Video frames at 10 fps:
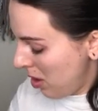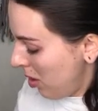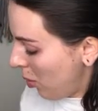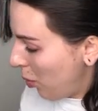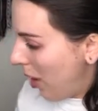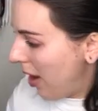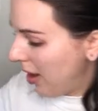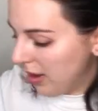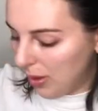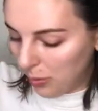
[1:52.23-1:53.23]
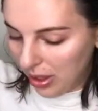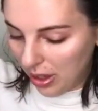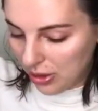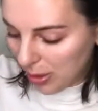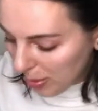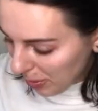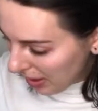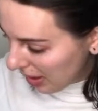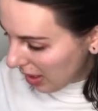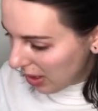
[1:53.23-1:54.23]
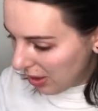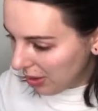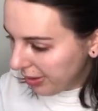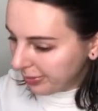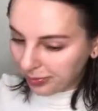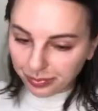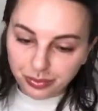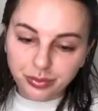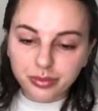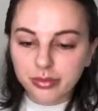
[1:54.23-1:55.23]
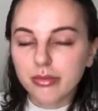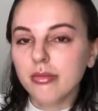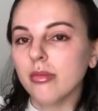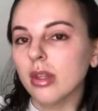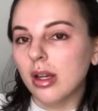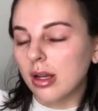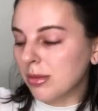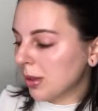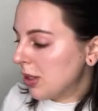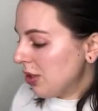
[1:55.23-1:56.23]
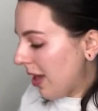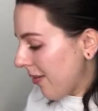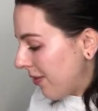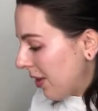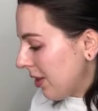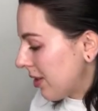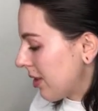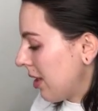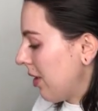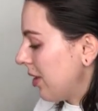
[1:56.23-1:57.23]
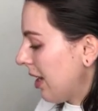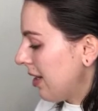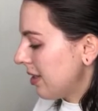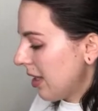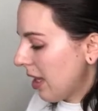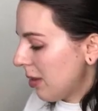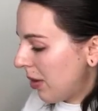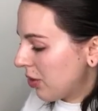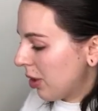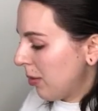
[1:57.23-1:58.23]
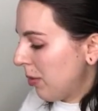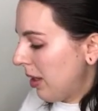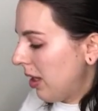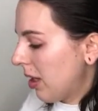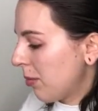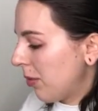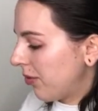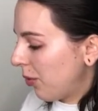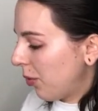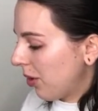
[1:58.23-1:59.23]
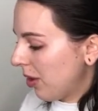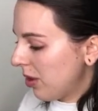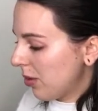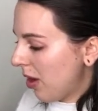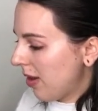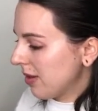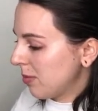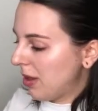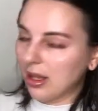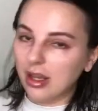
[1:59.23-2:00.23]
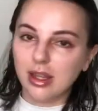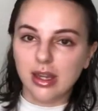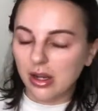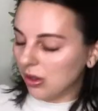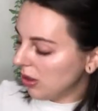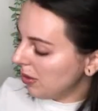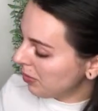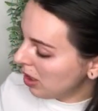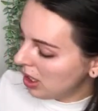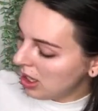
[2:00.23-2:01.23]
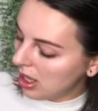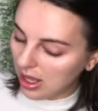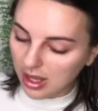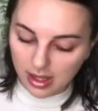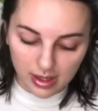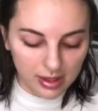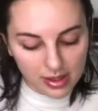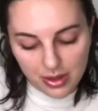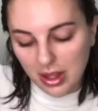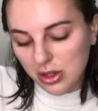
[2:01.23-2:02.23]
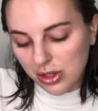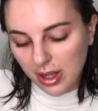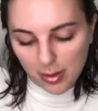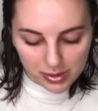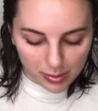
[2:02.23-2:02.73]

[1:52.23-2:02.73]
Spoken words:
while we are dermaplaning here. So we're going to do that first. The nice thing about dermaplaning before you cosmetic needle is that it just helps